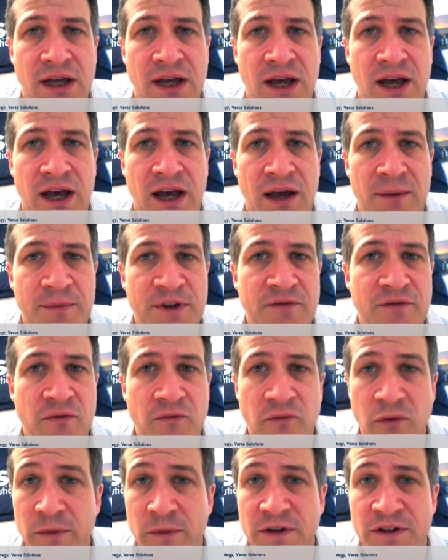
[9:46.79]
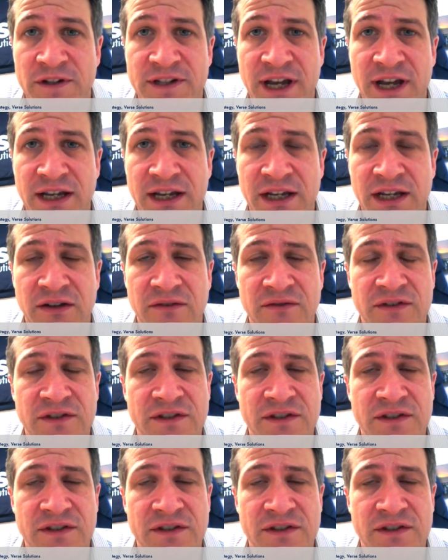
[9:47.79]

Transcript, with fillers: um, even from executives